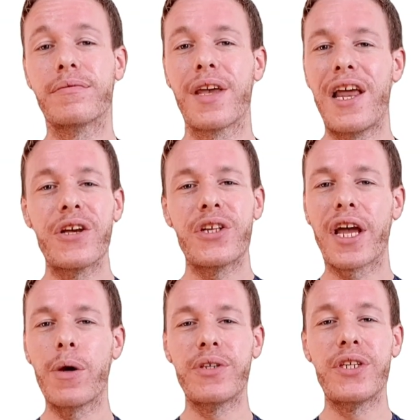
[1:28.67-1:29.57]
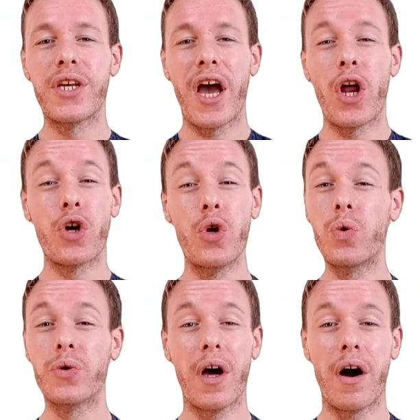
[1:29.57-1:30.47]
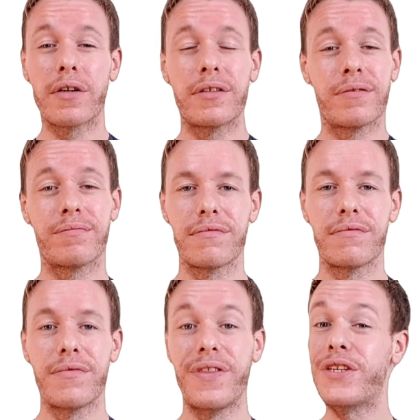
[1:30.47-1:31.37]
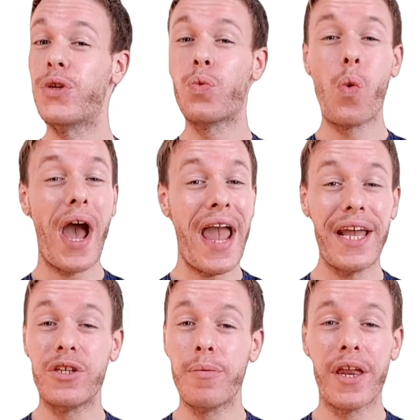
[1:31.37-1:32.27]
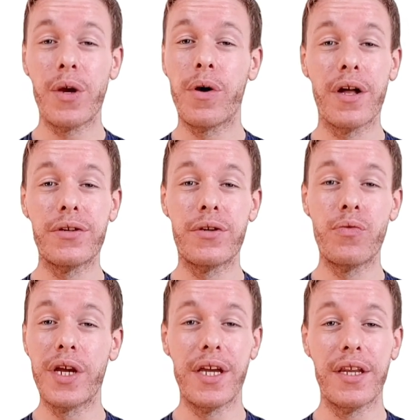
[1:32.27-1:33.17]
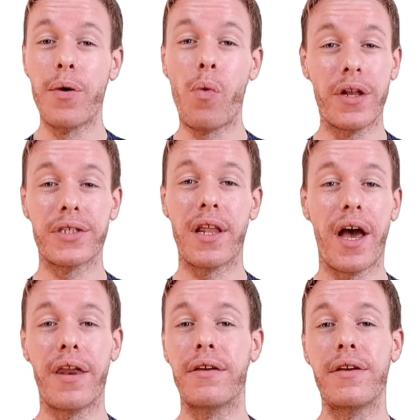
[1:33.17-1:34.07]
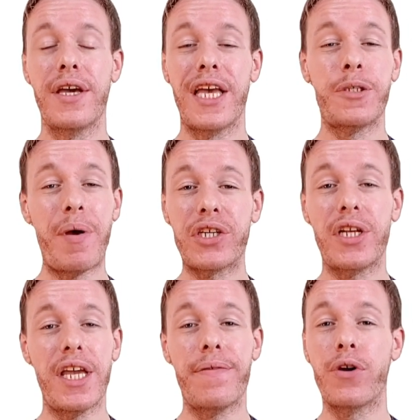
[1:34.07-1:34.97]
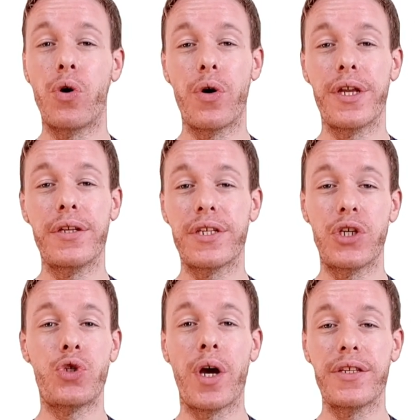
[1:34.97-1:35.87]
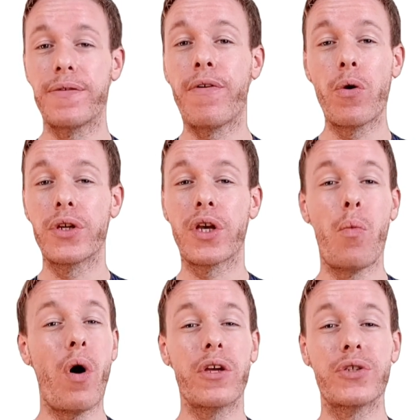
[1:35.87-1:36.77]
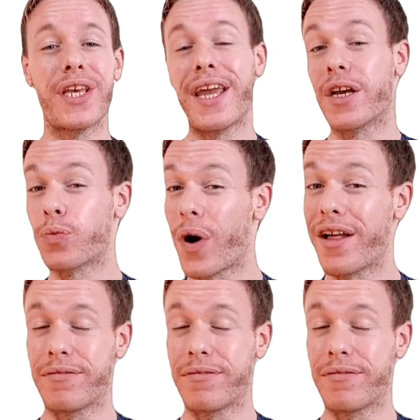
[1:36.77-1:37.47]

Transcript: It looks like it was designed on Google Docs. This is way too many words to read in one slide, especially if your audience is trying to focus on what you're saying as well.